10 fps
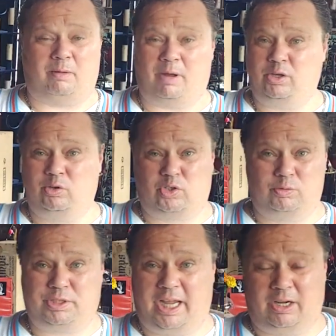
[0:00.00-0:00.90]
on my
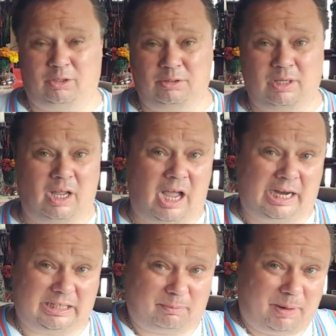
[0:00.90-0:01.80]
YouTube channel,
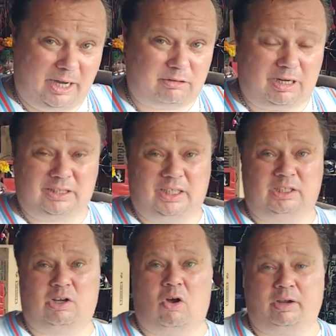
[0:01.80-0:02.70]
I got the Patreon
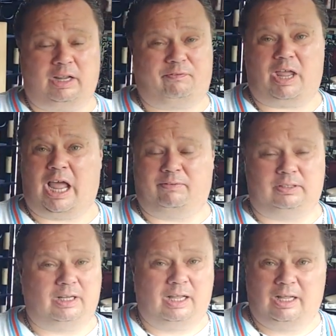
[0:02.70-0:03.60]
thing going. If you
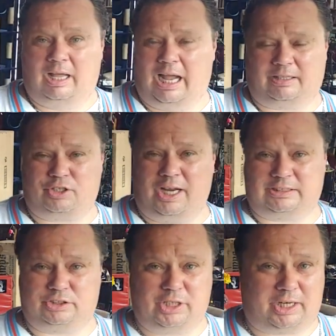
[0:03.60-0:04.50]
haven't had the
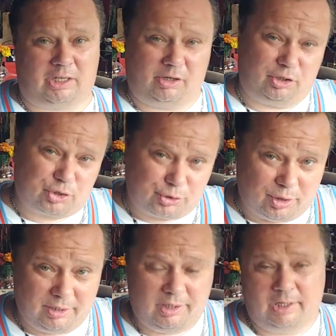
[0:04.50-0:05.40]
chance to check it out, you
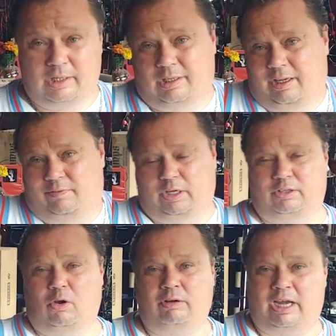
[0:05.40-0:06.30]
should. If you
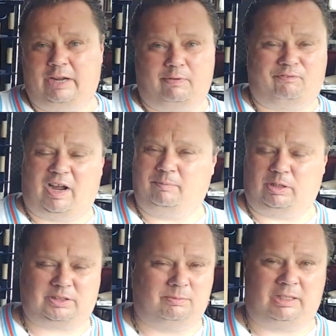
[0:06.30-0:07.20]
can donate even
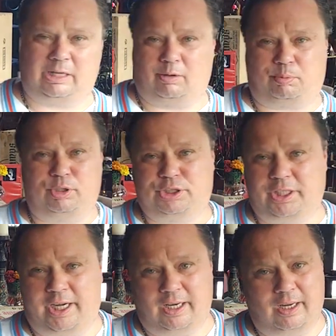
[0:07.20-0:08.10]
$5 a month, I'd
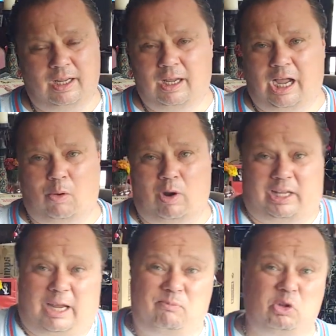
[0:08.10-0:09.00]
appreciate it. I
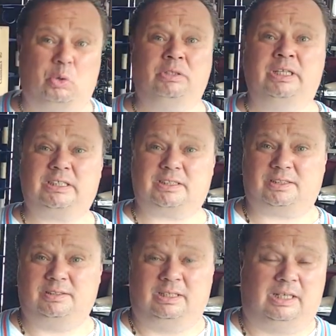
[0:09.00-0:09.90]
want to keep doing
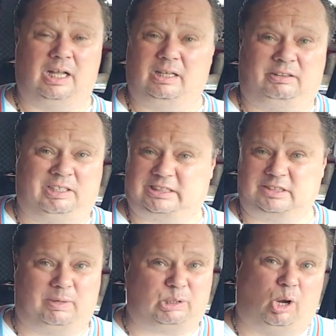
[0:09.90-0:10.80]
this. This
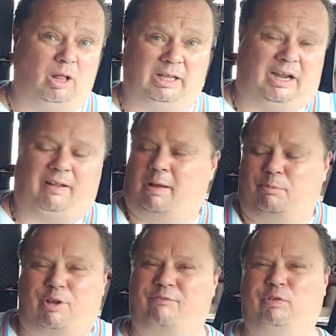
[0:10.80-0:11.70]
is my calling.
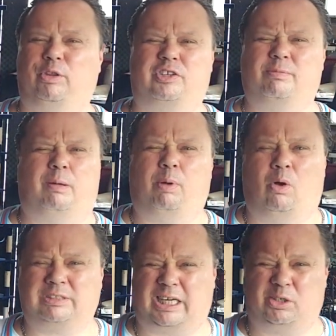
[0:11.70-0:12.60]
I feel this in my
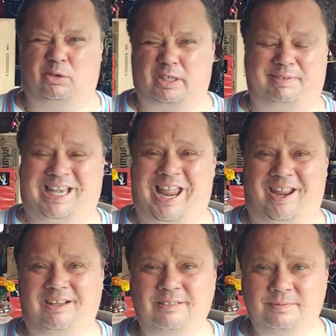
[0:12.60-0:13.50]
bones. I can do this every day.